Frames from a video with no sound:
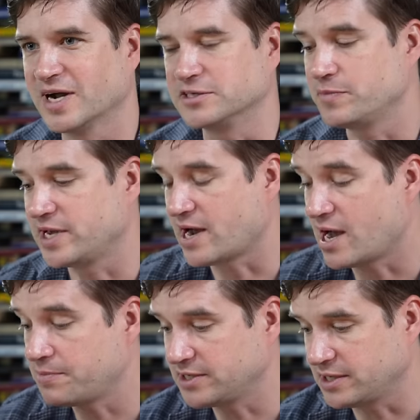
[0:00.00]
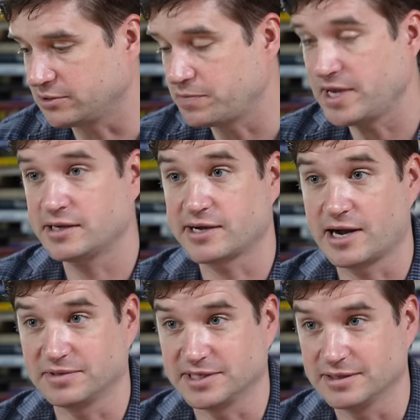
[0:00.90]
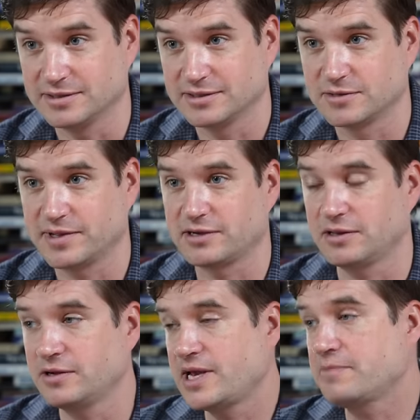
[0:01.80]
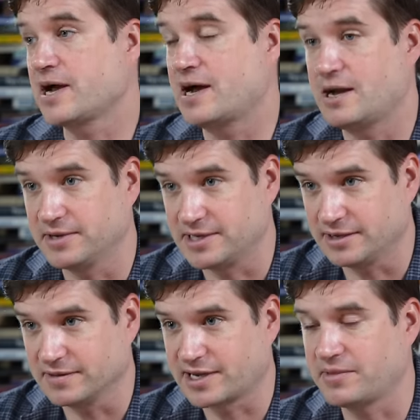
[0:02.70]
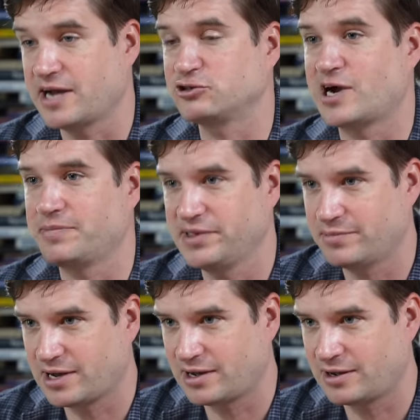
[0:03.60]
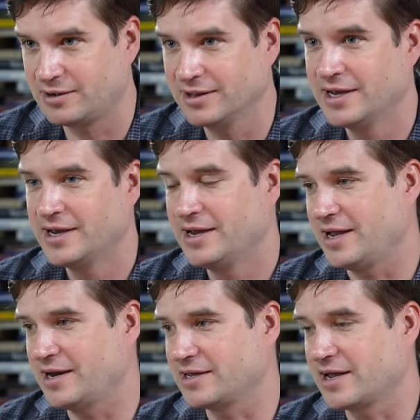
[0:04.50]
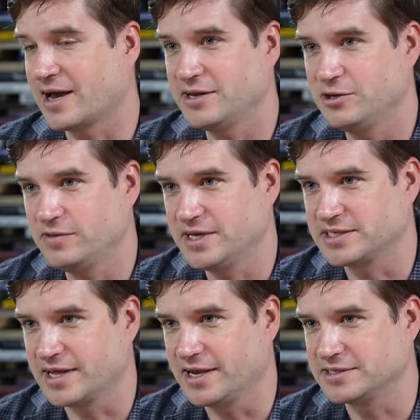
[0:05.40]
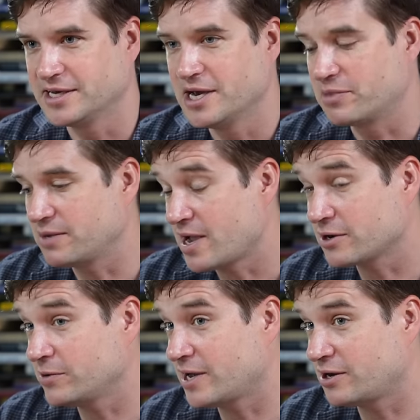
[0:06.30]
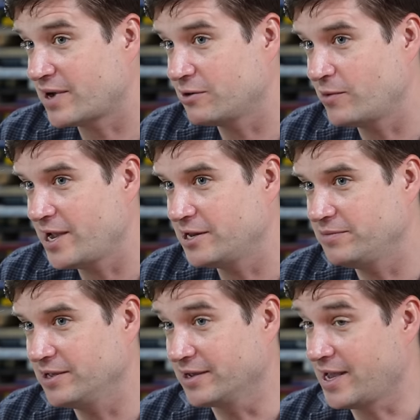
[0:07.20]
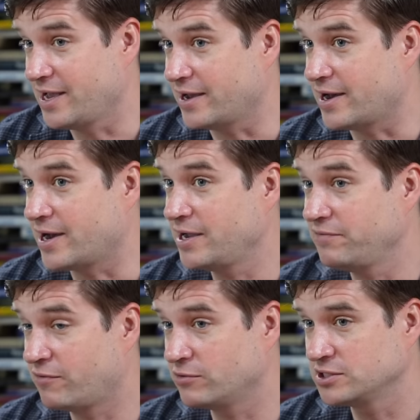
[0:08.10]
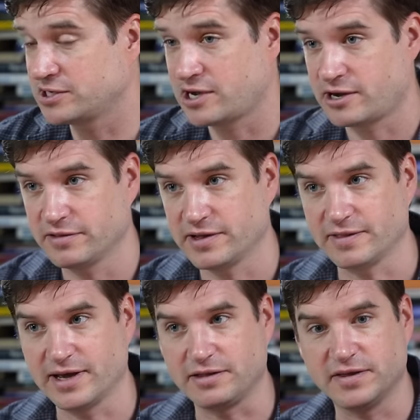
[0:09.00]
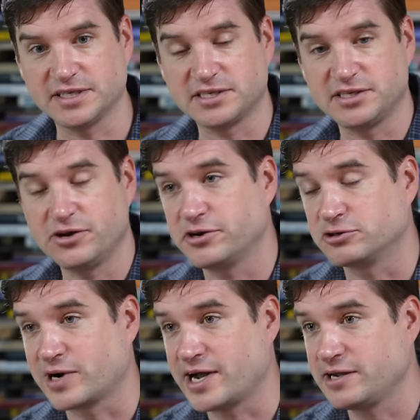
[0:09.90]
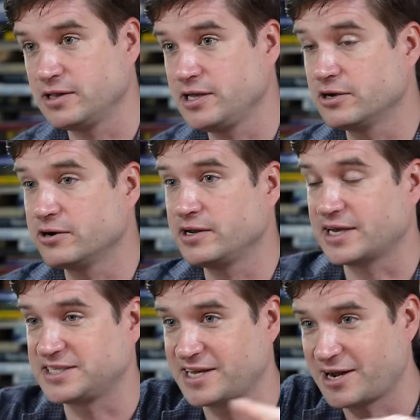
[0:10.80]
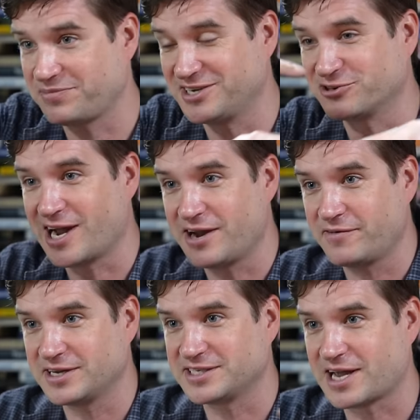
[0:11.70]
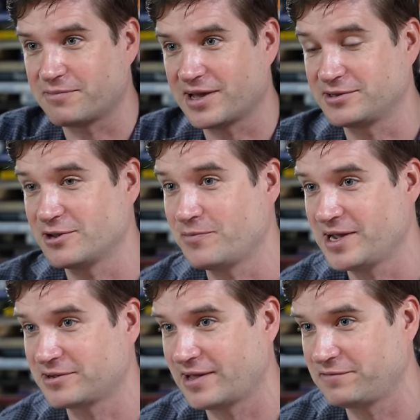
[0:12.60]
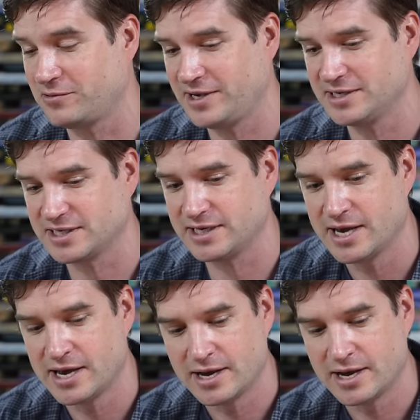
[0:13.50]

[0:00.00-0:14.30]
Right. So be competent. Don't be incompetent. Yeah. So be like, clearly I'm competent. Like I'm not dropping the ball and I can kind of do these things. But I'm not going out of my way to be like, hey, I foresaw that like yeah. this is near your dry cleaner and I set up the driver to stop. Like, don't yeah, make yeah, their life too easy.